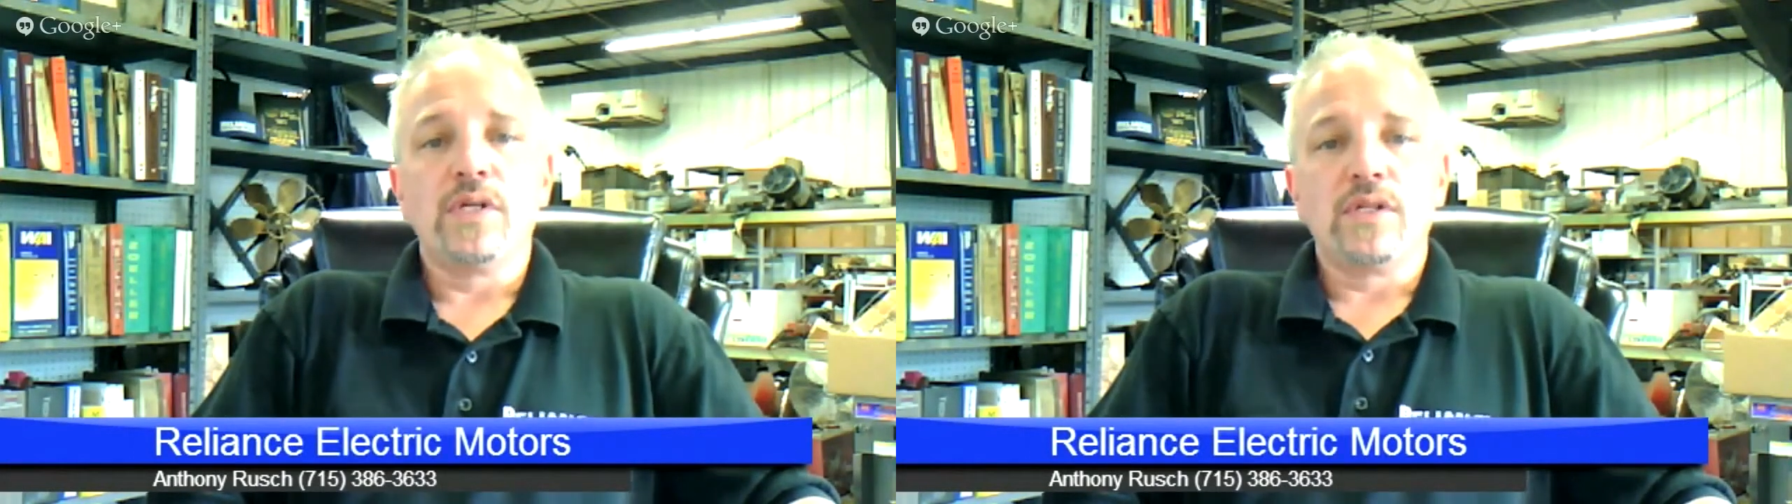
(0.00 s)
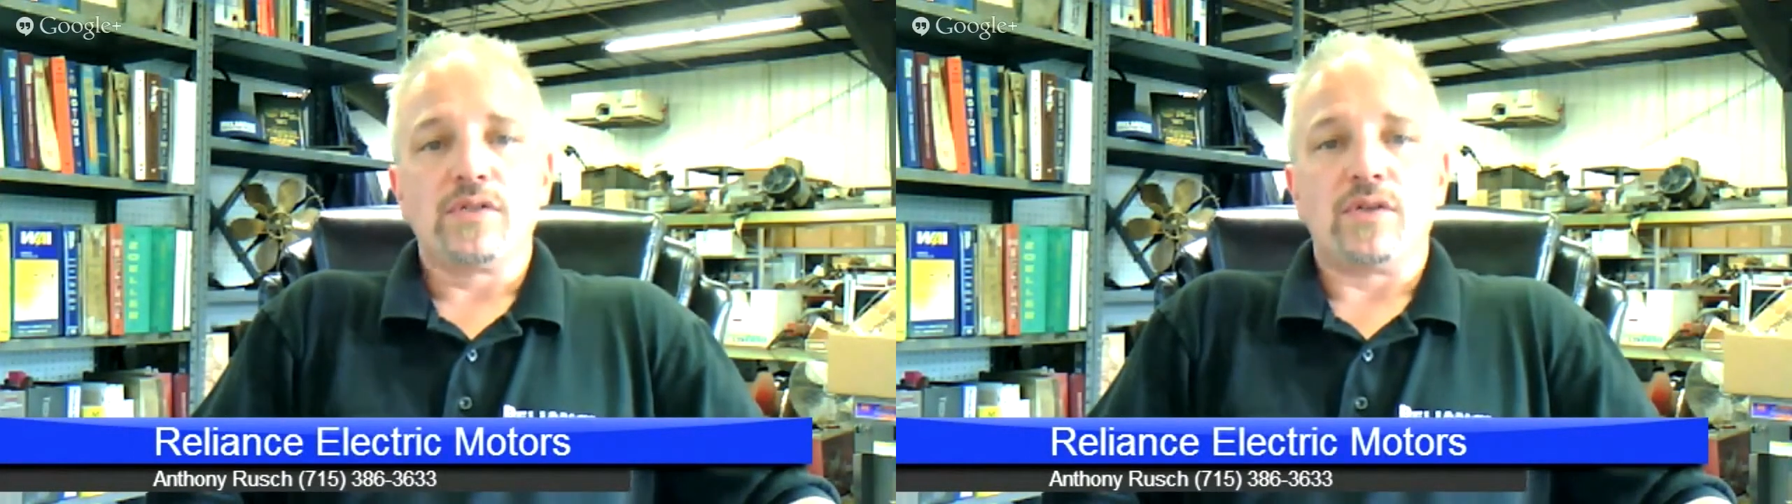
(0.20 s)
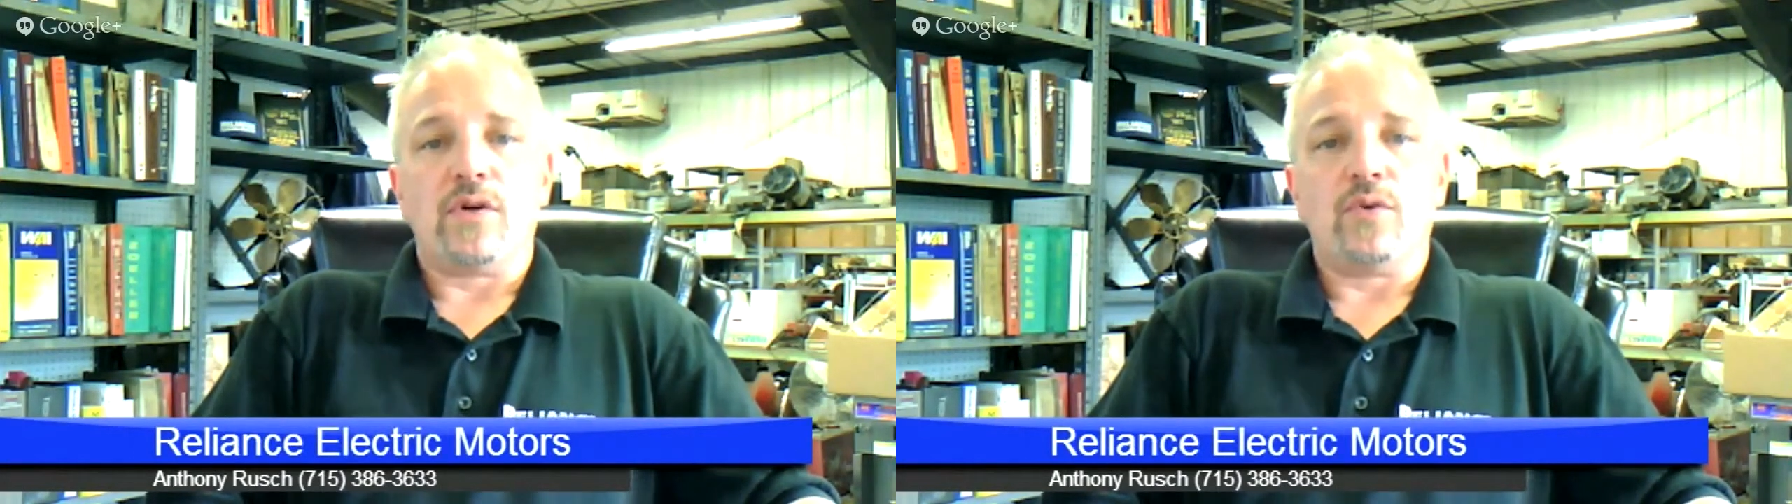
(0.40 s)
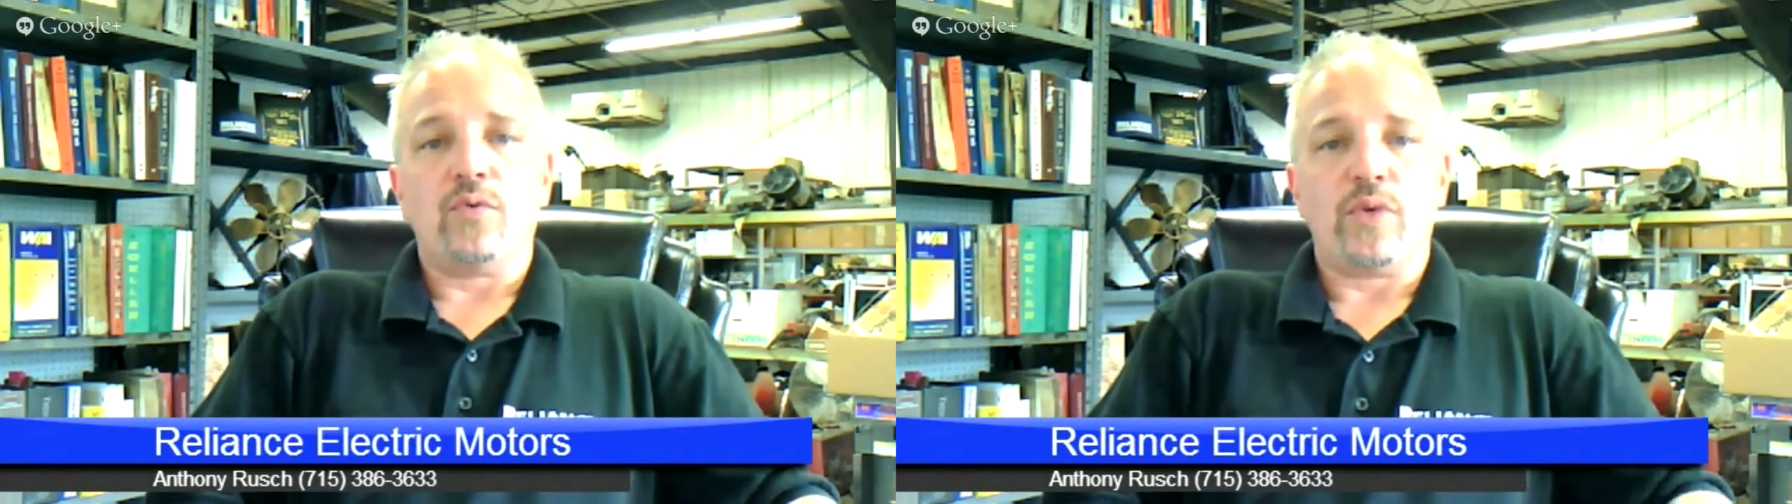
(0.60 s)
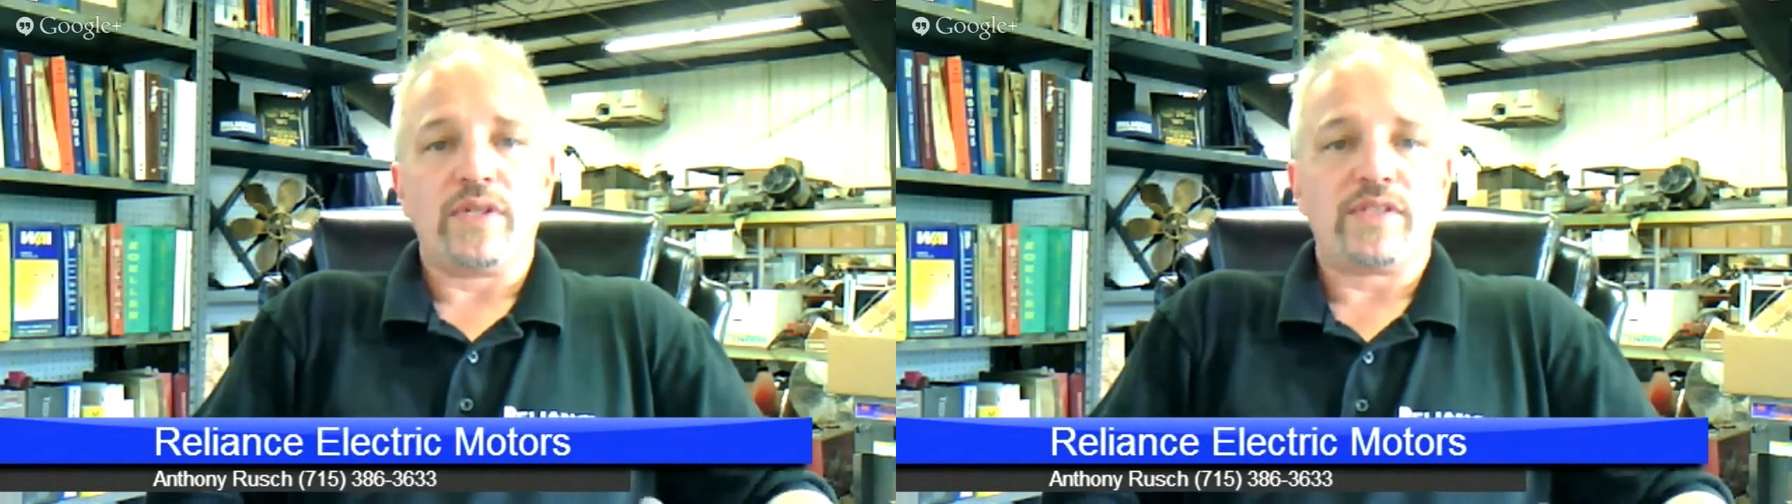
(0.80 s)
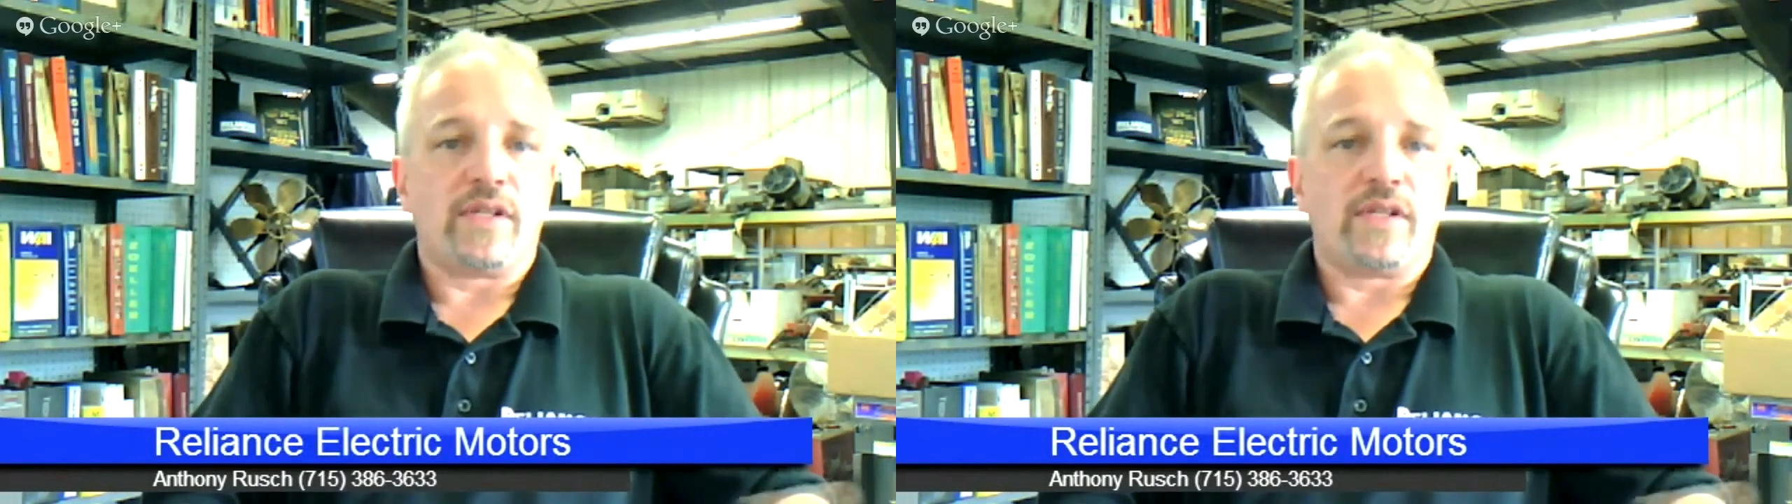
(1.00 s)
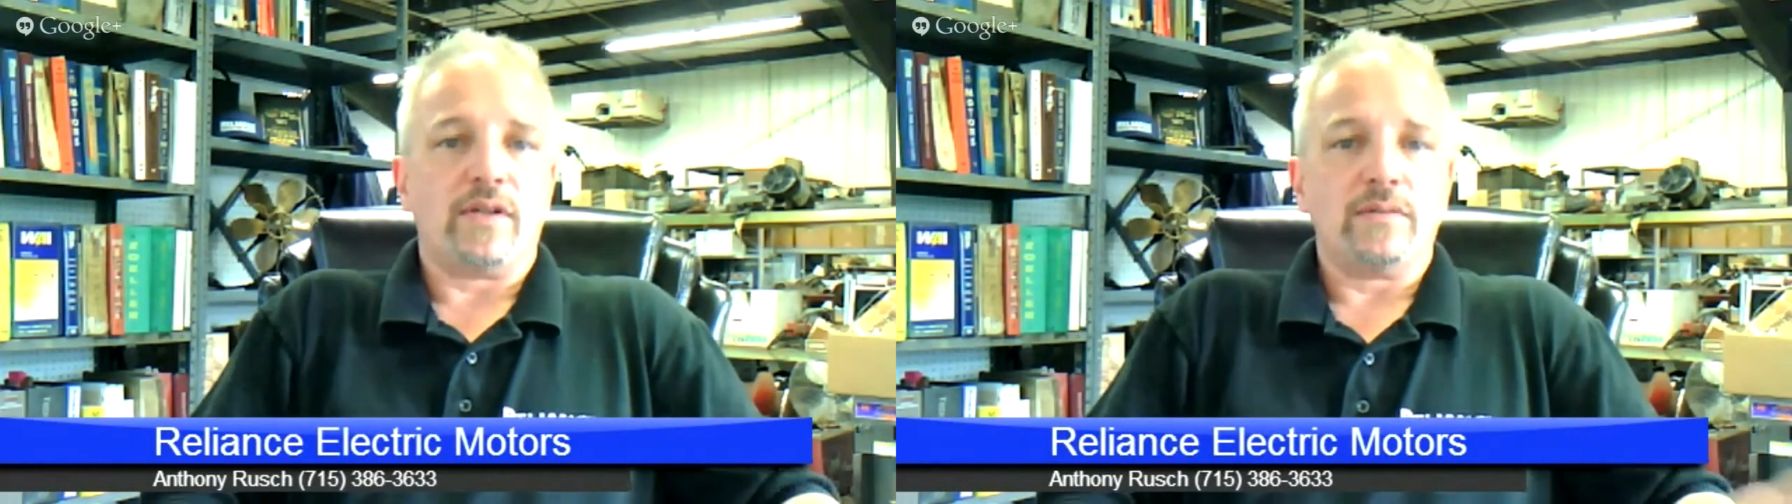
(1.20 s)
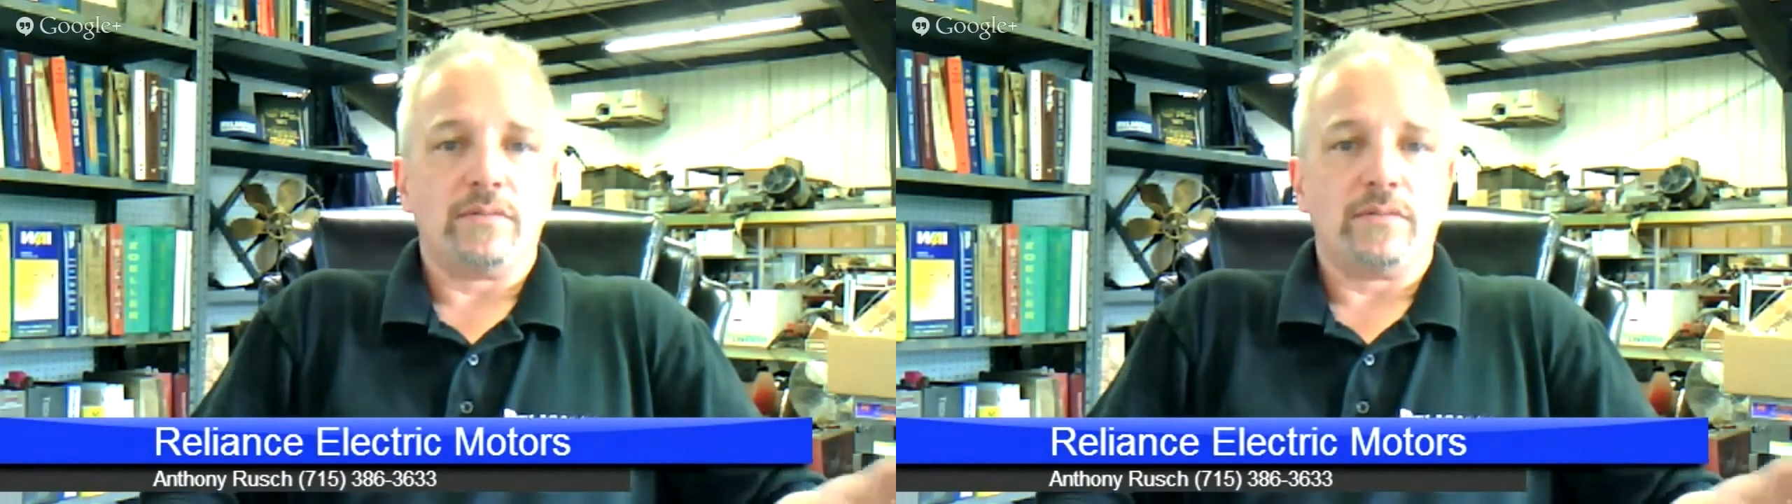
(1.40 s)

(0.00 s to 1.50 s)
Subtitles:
So we sell